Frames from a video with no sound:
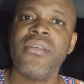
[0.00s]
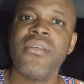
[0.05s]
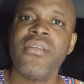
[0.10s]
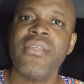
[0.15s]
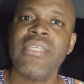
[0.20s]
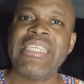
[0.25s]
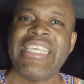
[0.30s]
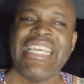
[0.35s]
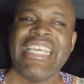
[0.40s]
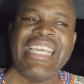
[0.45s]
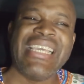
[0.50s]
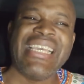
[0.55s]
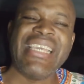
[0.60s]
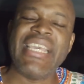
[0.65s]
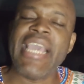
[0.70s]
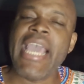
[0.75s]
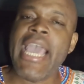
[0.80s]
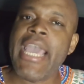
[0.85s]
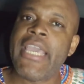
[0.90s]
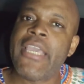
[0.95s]
Yin and
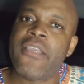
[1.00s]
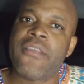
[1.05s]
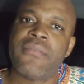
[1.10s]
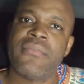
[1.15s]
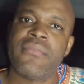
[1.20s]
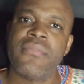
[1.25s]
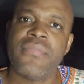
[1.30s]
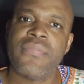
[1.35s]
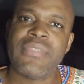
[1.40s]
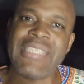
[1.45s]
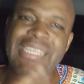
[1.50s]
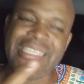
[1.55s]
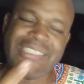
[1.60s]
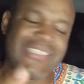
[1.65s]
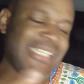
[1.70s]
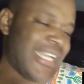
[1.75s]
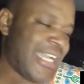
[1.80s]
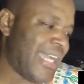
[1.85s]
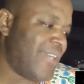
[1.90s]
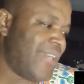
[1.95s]
yang, that's
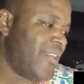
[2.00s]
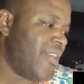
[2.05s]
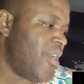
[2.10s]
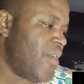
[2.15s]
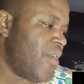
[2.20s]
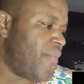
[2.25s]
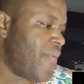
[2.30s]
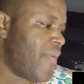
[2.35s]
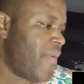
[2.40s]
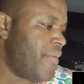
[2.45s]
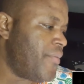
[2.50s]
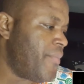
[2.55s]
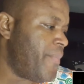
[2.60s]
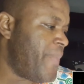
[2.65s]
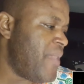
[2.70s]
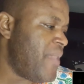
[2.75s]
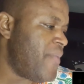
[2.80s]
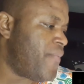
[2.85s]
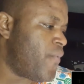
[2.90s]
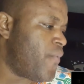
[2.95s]
the kind of love I want to
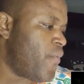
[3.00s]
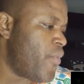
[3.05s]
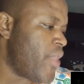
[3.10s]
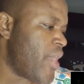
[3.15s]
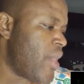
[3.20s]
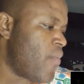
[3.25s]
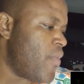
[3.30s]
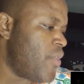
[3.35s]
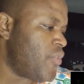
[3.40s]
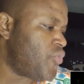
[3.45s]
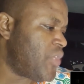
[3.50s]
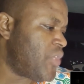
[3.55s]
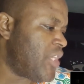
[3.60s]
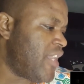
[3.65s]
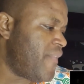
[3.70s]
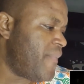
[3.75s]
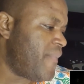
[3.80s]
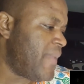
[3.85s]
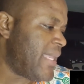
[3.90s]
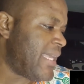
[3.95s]
be for you. I want you to
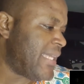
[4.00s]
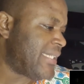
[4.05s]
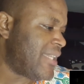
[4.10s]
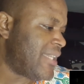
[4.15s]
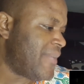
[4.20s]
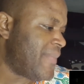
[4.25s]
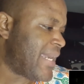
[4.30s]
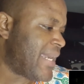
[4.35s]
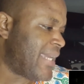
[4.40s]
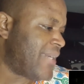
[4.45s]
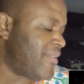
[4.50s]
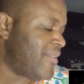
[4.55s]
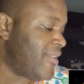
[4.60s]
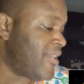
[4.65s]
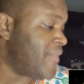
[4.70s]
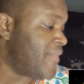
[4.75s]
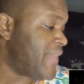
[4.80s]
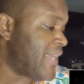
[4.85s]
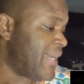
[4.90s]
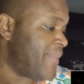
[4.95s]
give me that same kind of
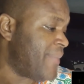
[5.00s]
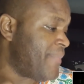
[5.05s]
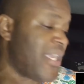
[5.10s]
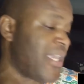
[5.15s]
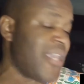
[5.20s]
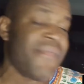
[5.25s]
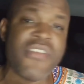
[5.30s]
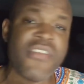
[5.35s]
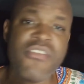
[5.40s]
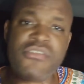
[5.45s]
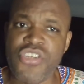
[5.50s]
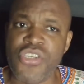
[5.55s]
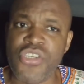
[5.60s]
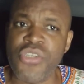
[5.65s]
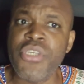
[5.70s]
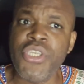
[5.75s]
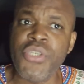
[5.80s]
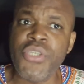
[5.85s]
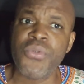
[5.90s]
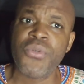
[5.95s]
love that I'm giving
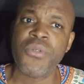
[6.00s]
to you.